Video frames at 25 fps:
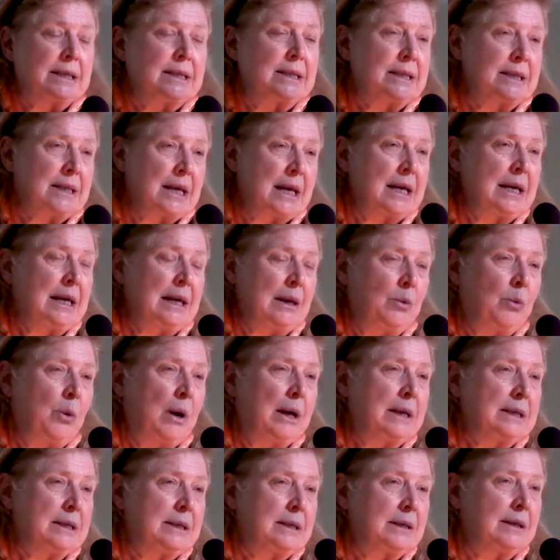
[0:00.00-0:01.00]
Was a, he
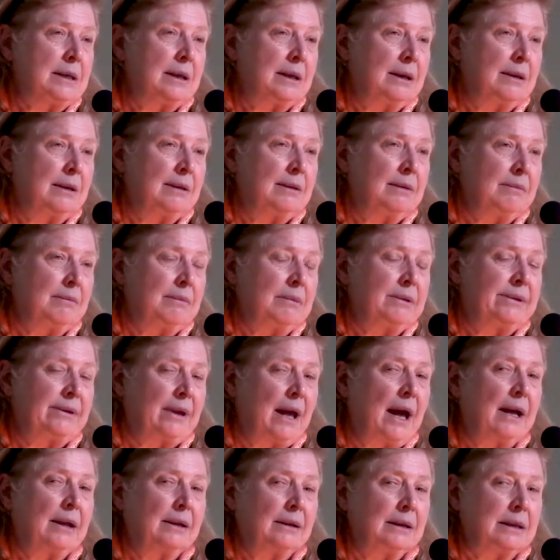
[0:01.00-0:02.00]
was the
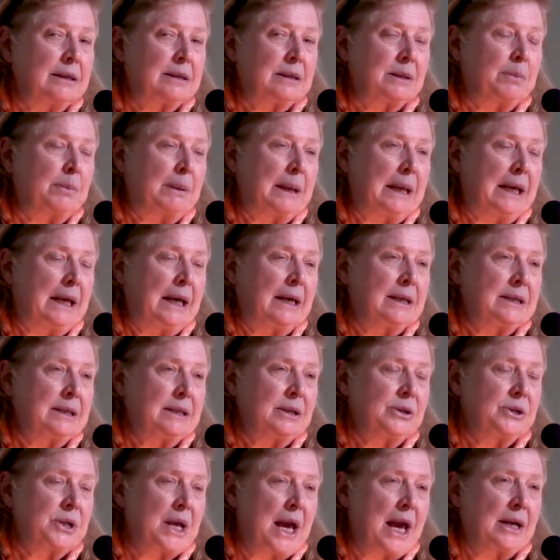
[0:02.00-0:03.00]
stylist because
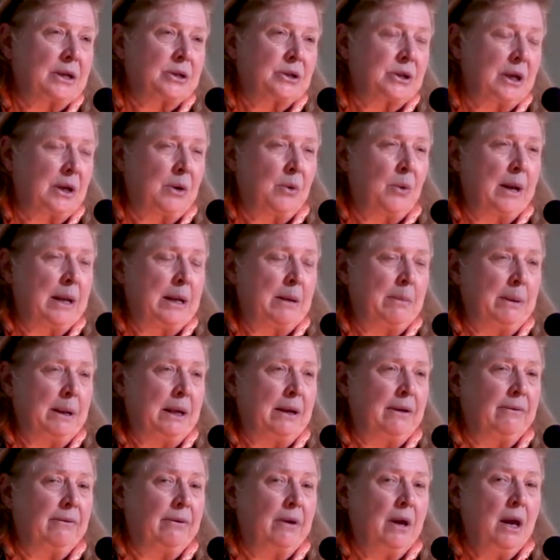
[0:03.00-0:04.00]
there's actually quite a
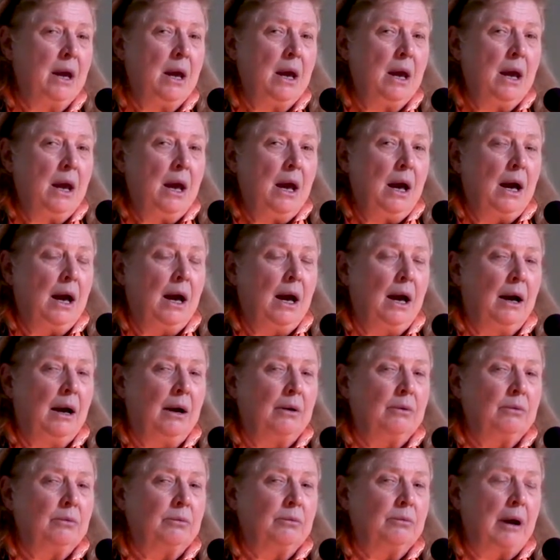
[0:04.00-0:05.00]
bit of
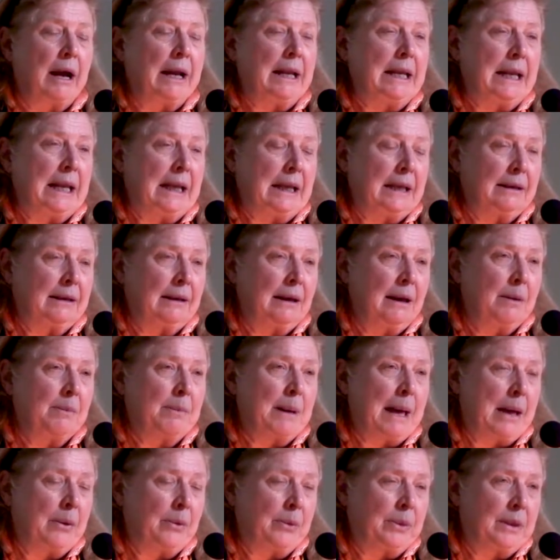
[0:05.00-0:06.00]
uh, writing
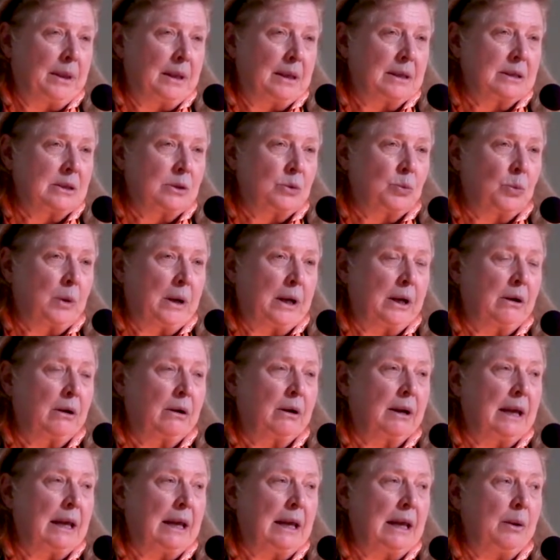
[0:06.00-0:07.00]
about this
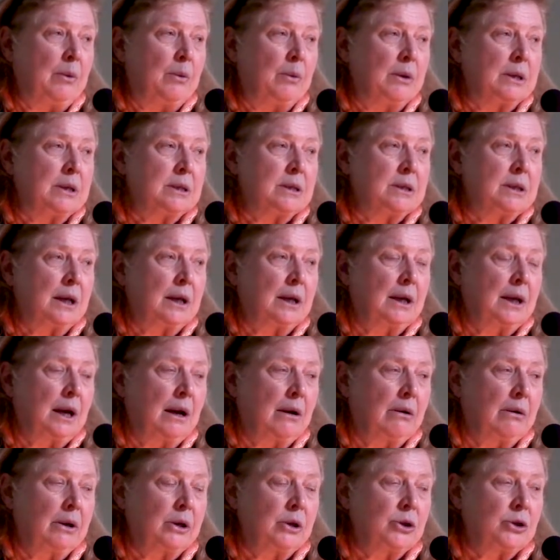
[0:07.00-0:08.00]
where he was
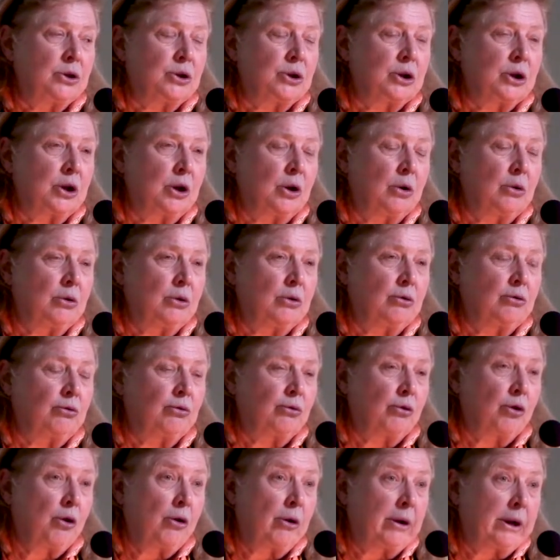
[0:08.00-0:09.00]
encouraged to go to
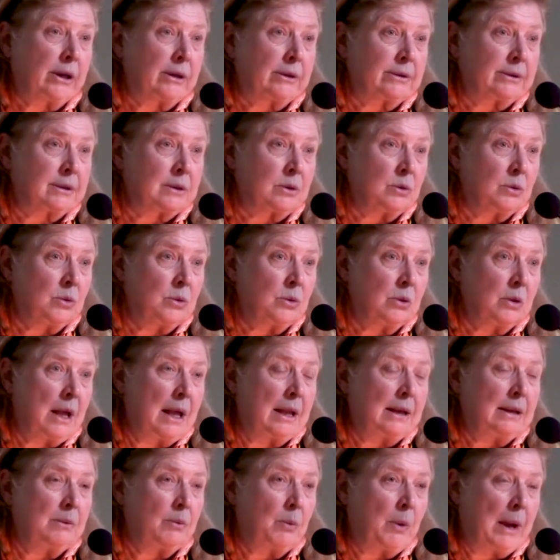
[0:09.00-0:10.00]
drawing school
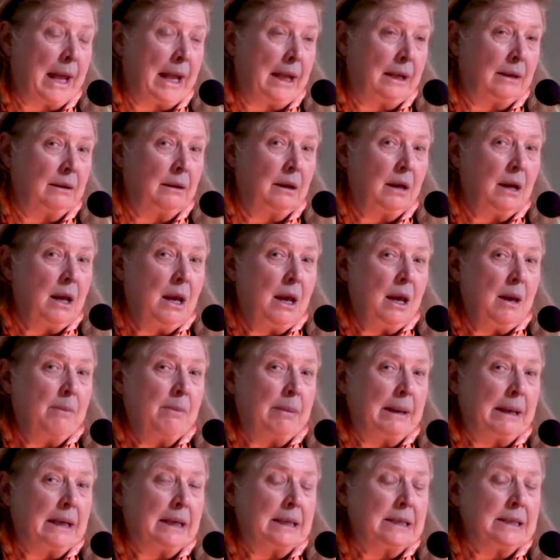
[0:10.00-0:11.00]
and went
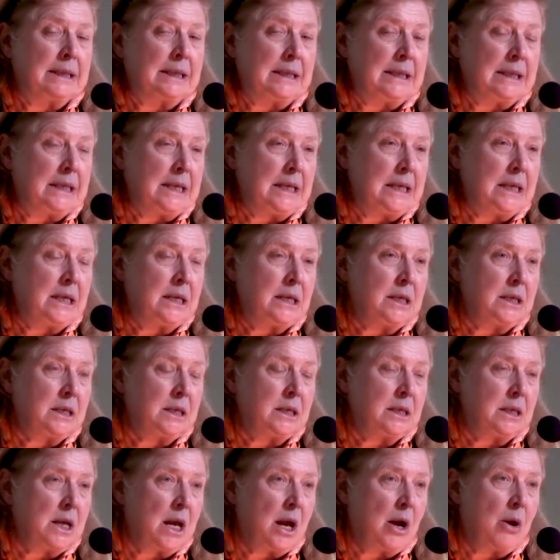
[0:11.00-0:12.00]
because he needed
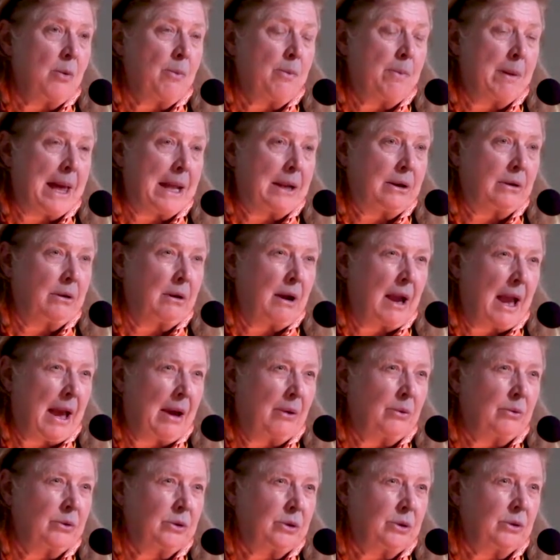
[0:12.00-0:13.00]
to know better
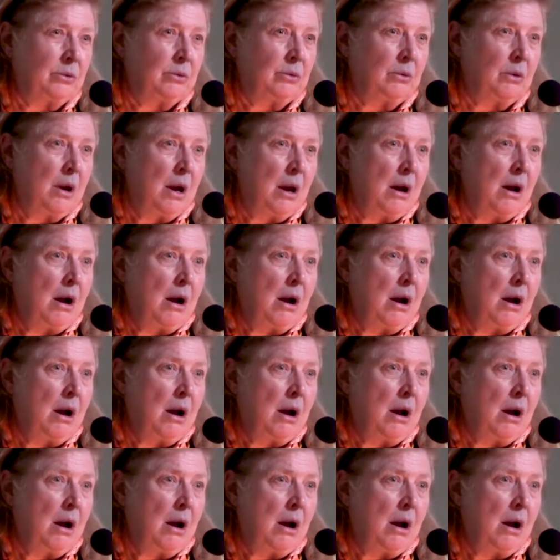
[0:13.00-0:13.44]
how to